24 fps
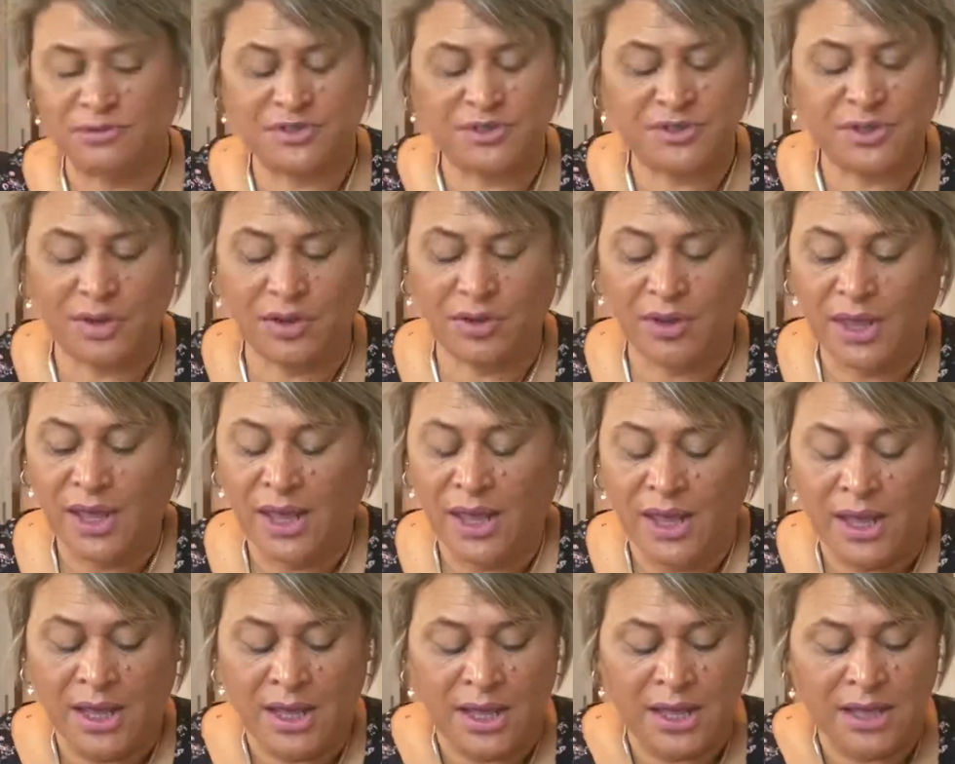So
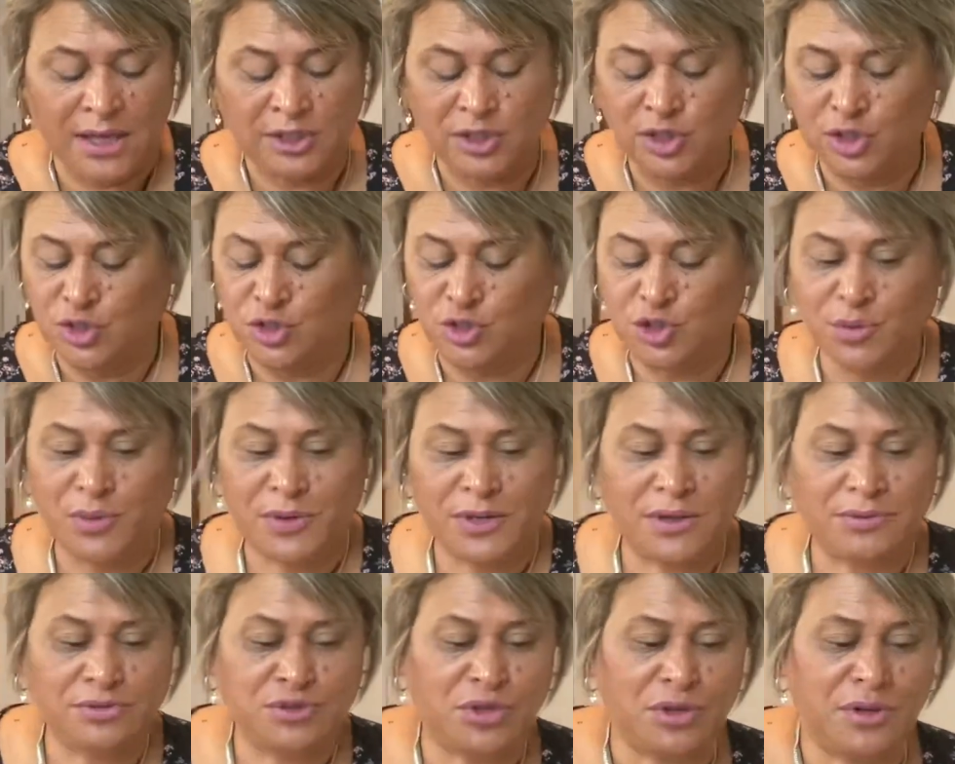as usual,
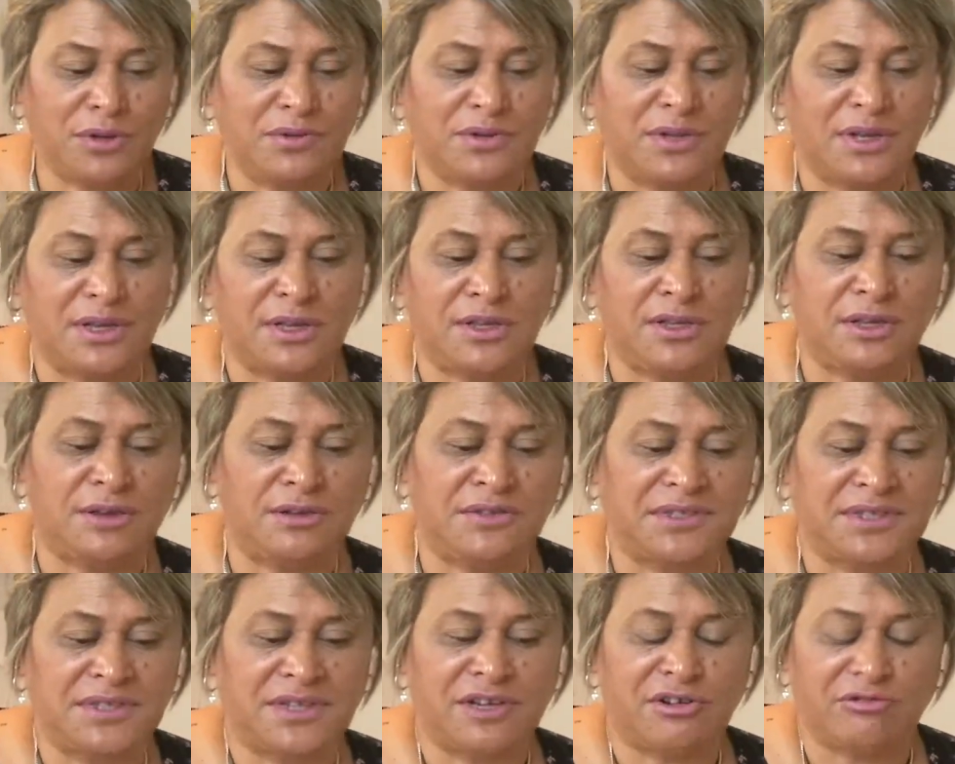when I'm
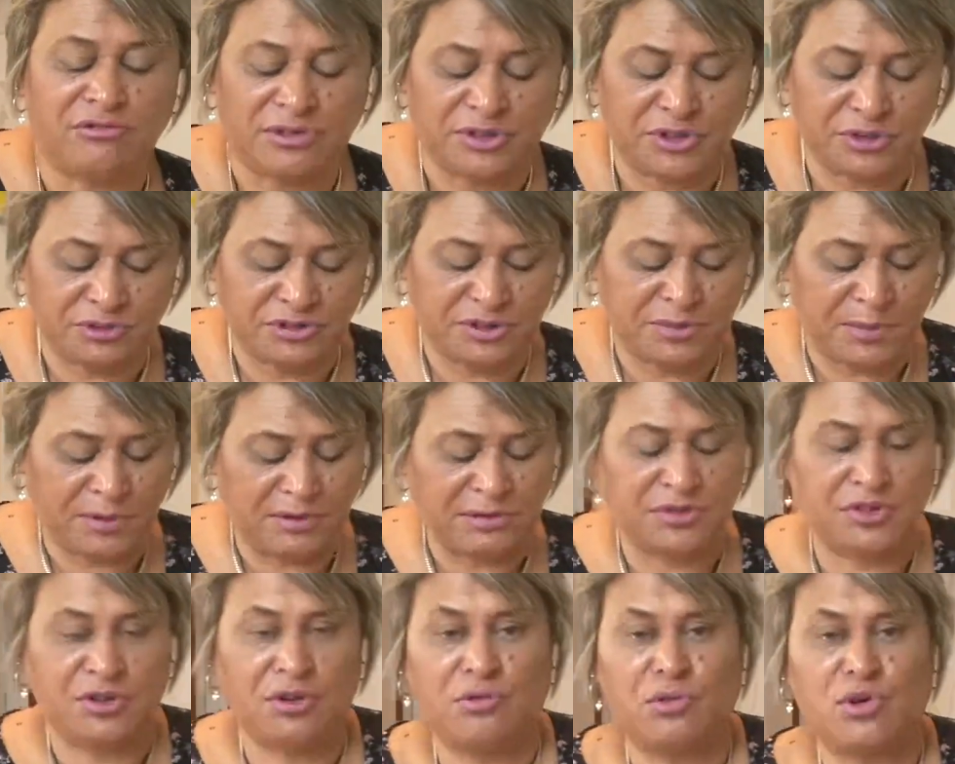using the crystal
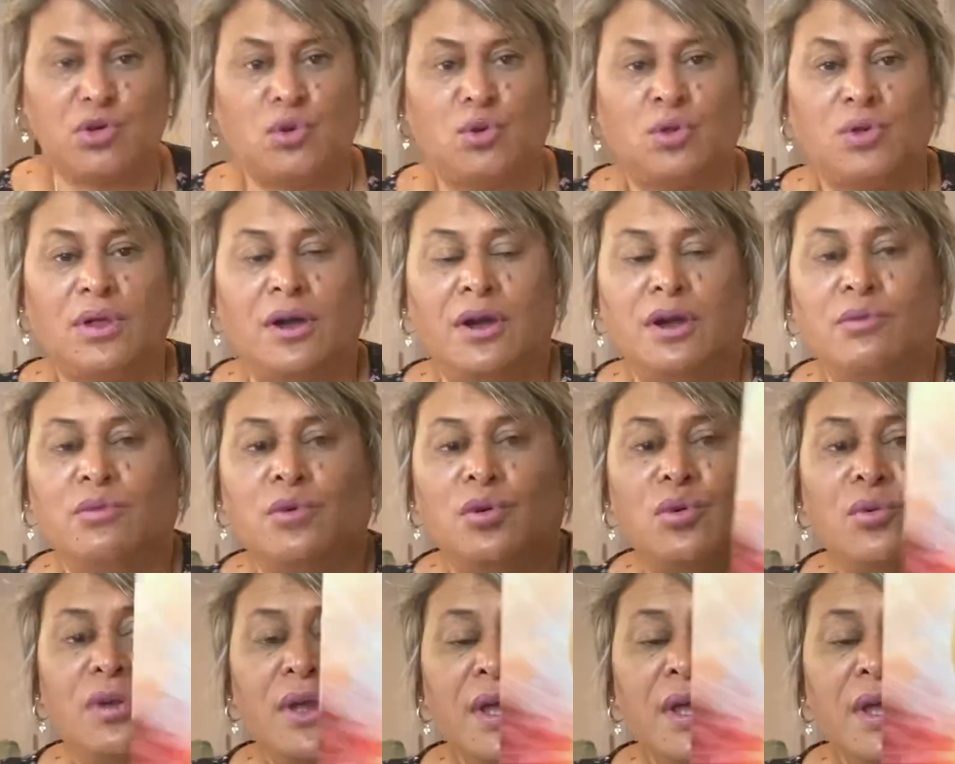spirits oracle, I will,